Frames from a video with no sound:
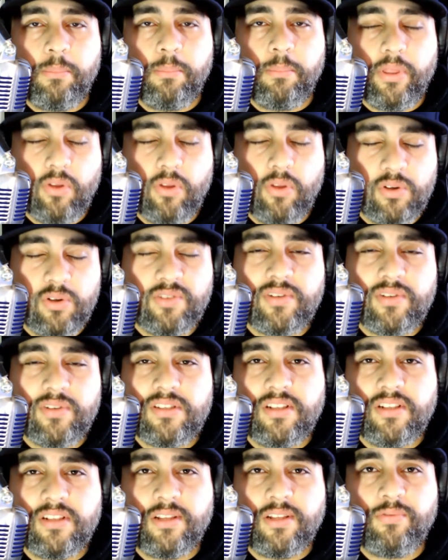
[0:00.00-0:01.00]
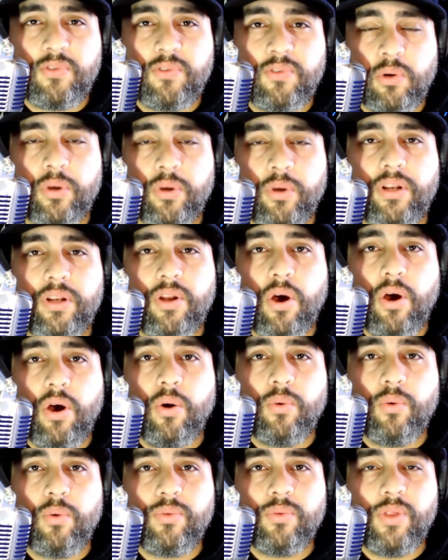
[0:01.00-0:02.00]
But those of us that lived through it
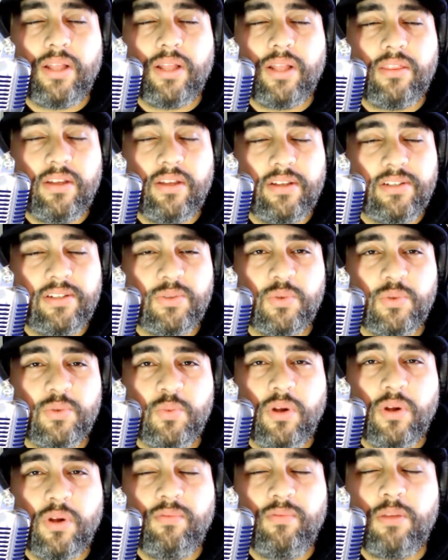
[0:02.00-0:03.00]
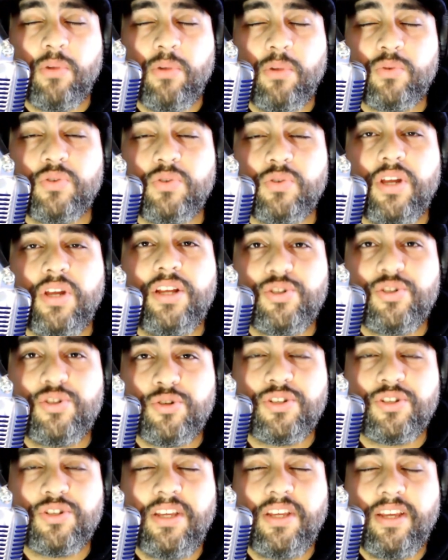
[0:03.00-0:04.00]
know that this was one of the most
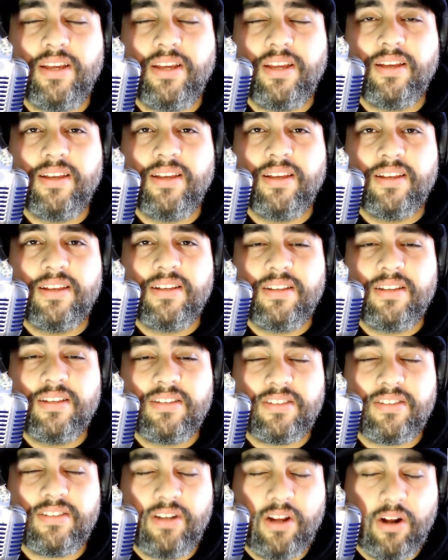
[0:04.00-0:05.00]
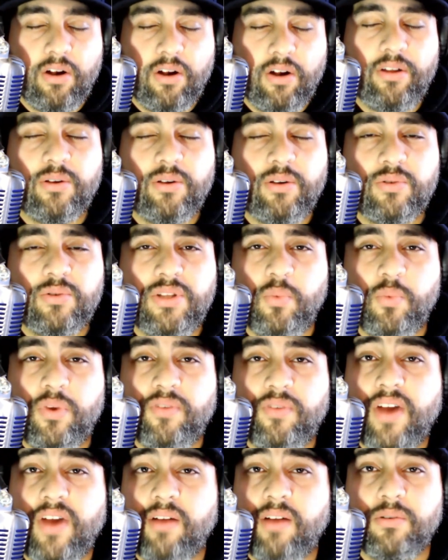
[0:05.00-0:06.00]
interesting scenarios that
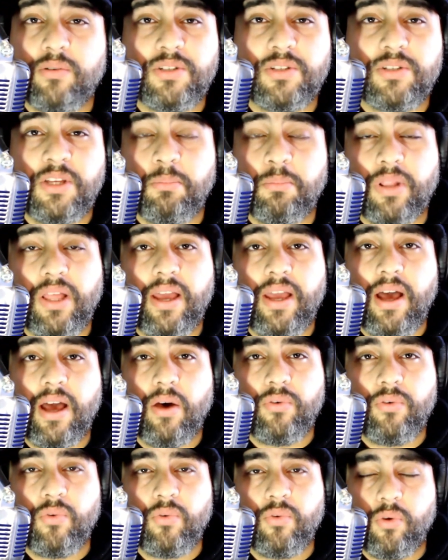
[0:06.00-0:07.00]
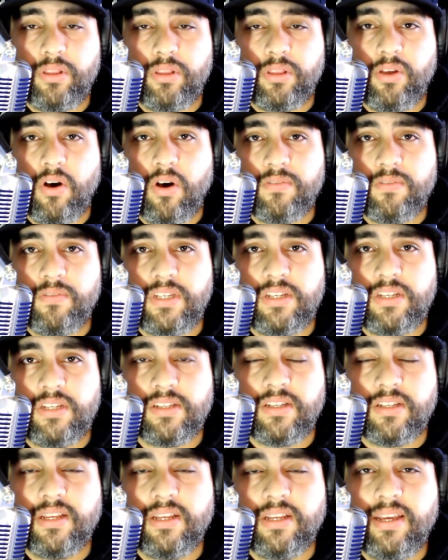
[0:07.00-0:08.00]
we've ever seen play out during the
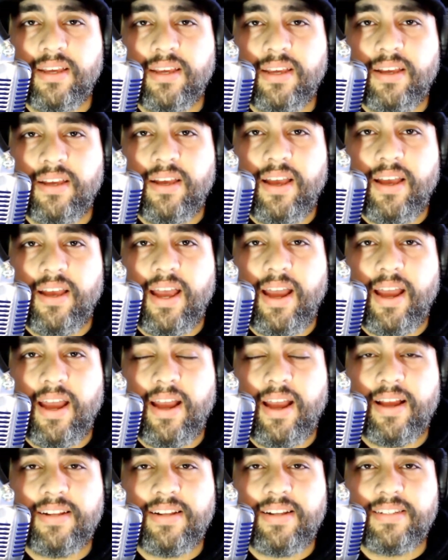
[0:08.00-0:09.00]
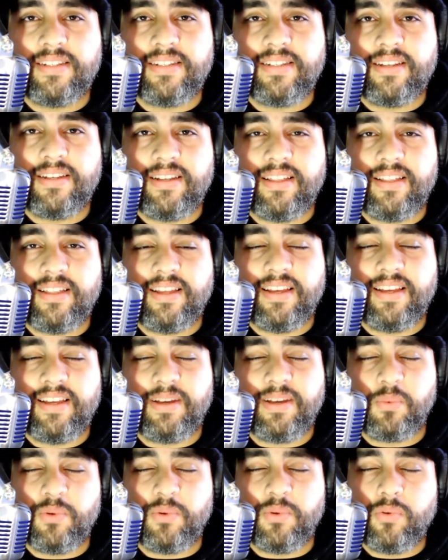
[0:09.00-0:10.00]
offseason. And
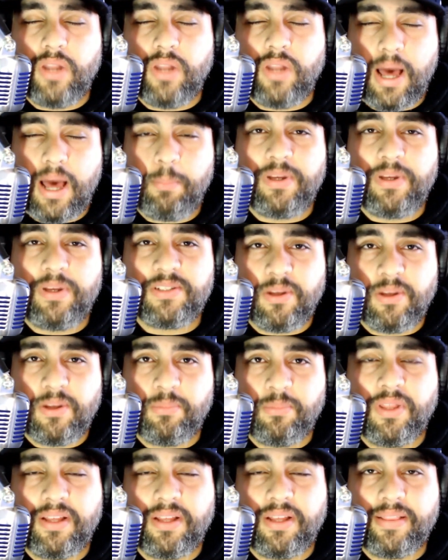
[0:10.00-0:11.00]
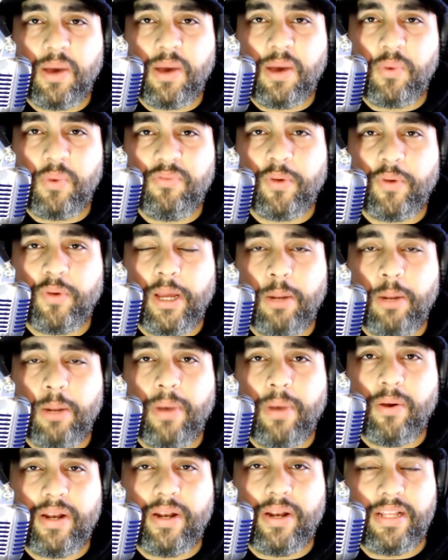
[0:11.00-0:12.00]
it will not be something that we forget
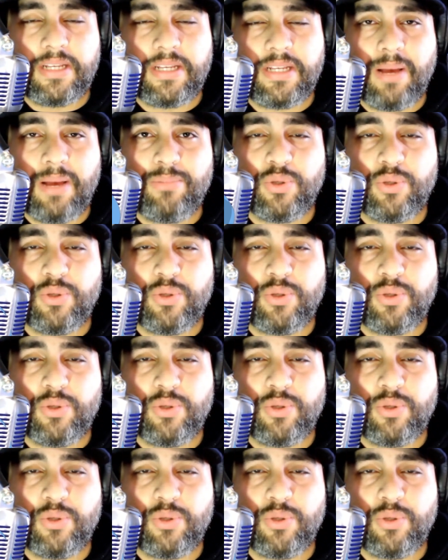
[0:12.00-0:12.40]
about anytime